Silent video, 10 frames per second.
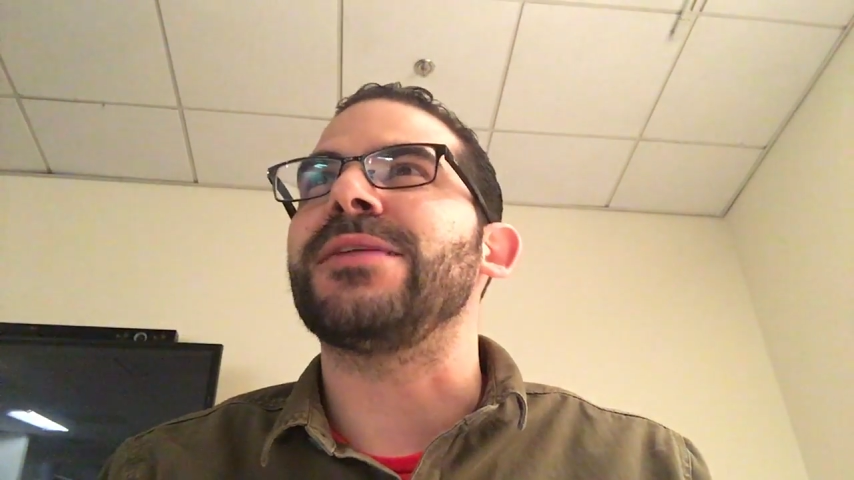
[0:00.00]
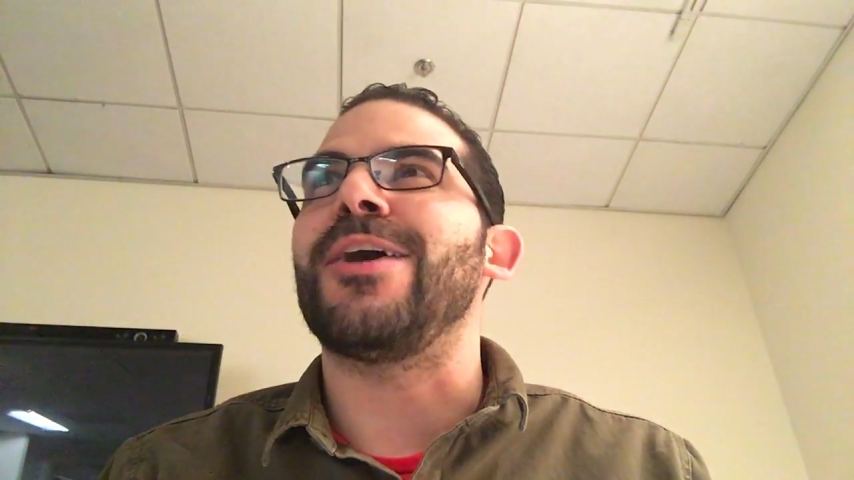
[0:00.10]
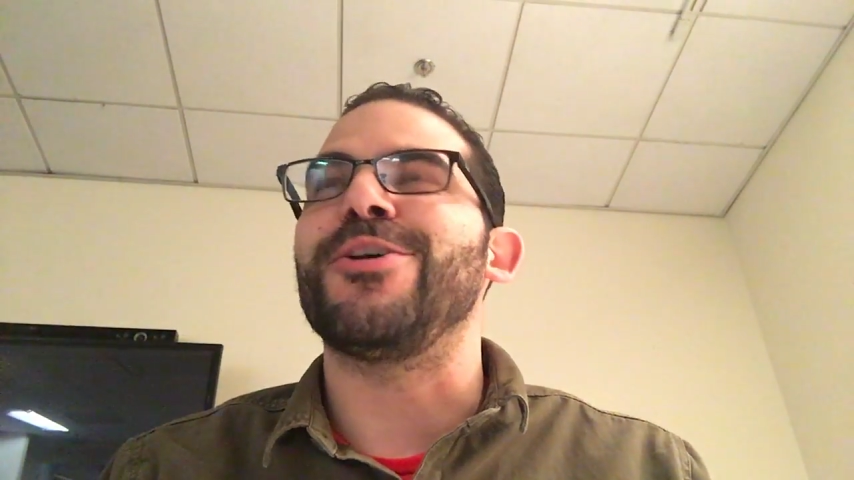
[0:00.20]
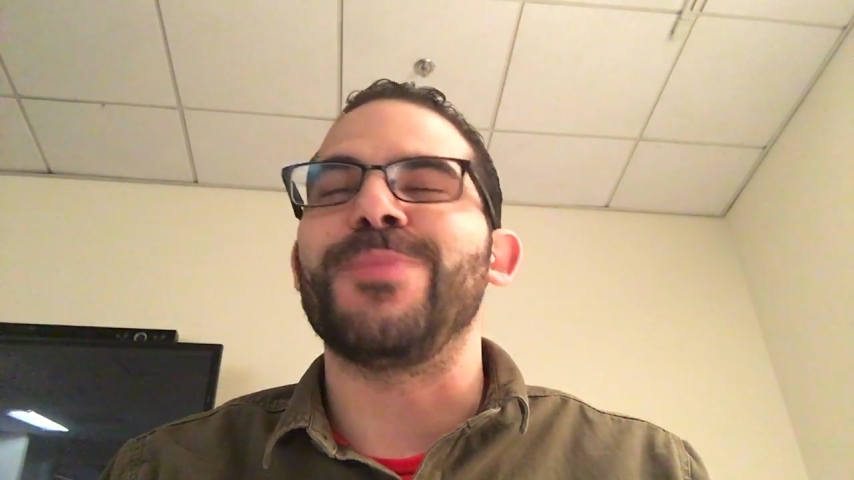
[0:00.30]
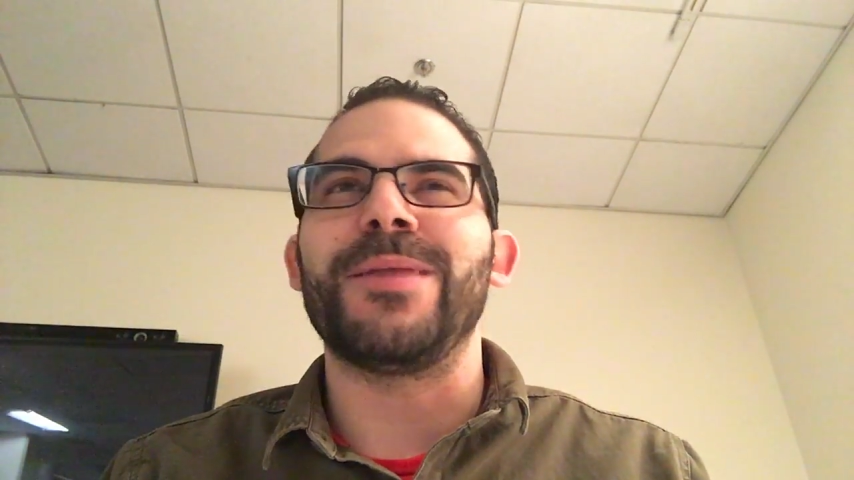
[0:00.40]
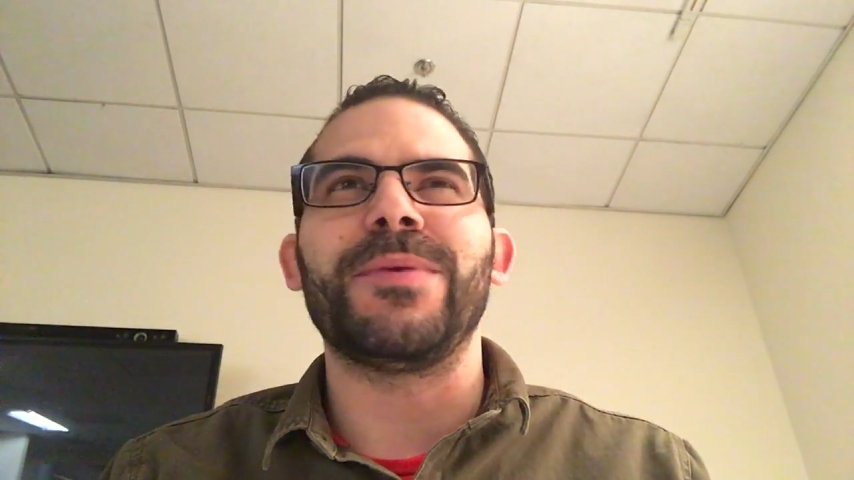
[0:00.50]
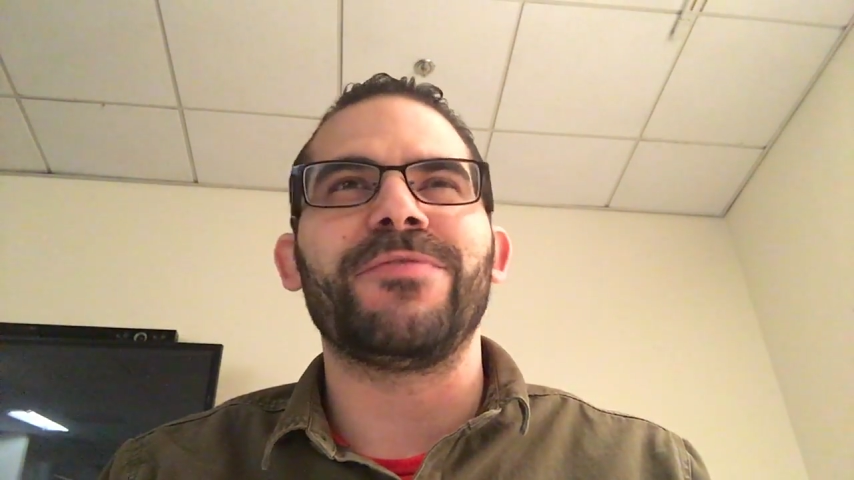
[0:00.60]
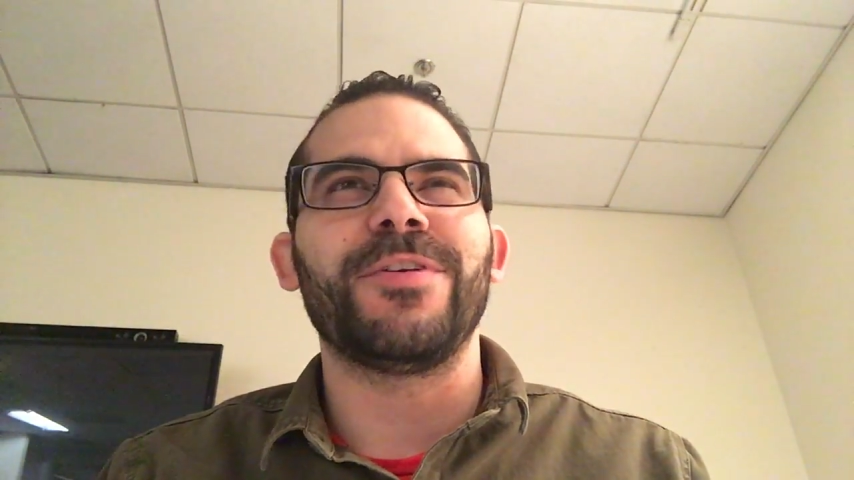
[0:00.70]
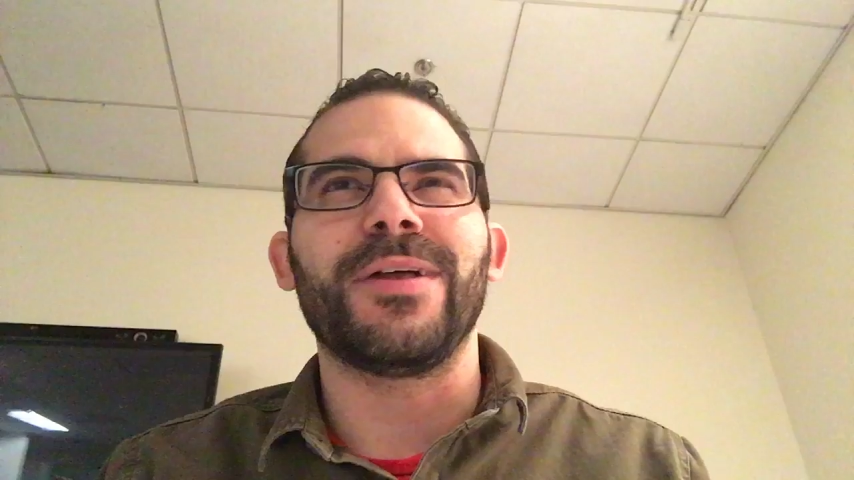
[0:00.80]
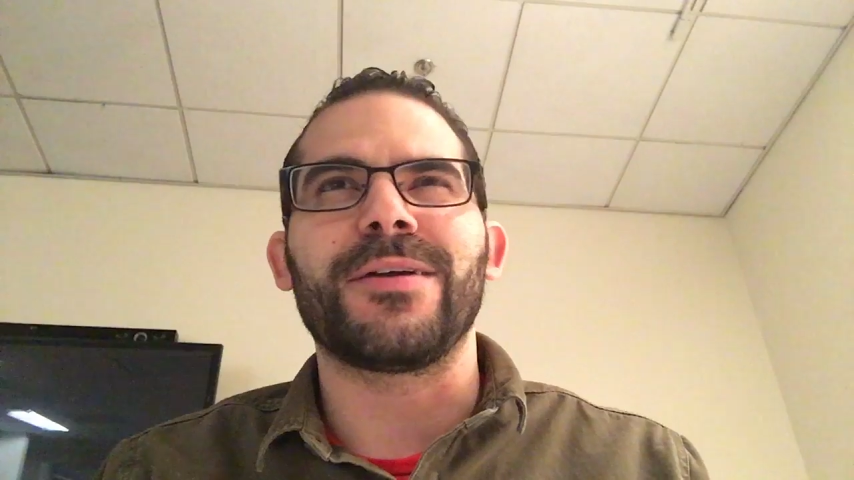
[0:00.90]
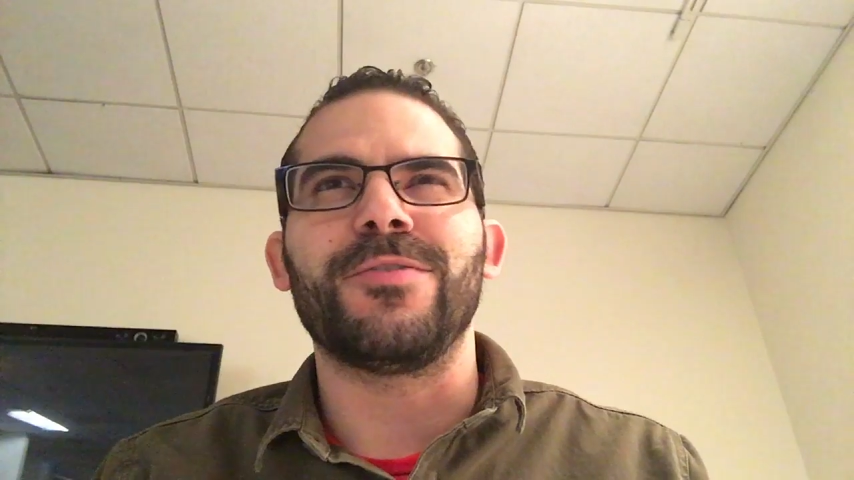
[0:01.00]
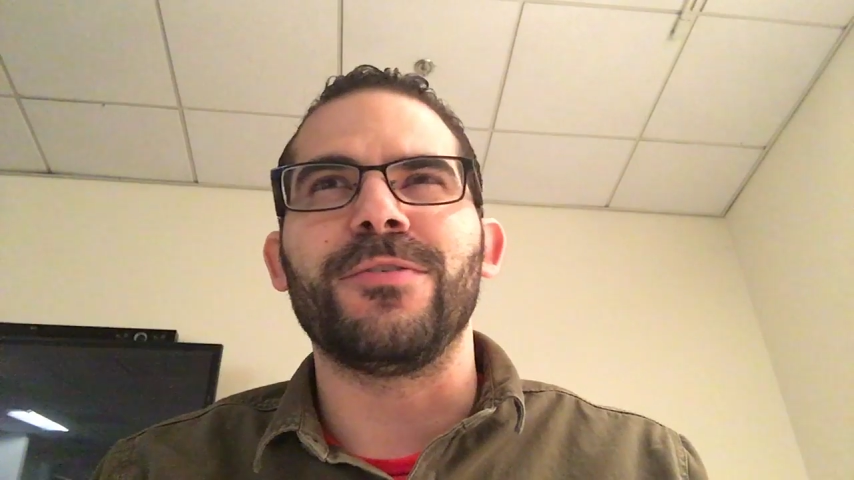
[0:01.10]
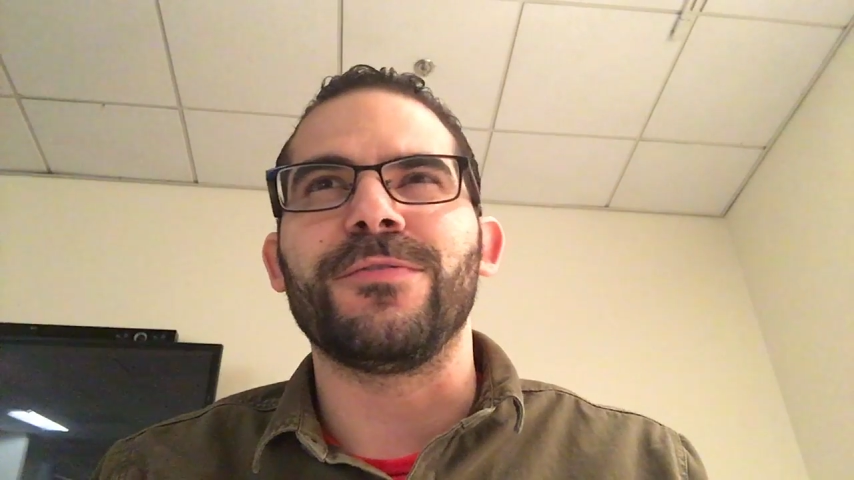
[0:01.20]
how it made me feel like an old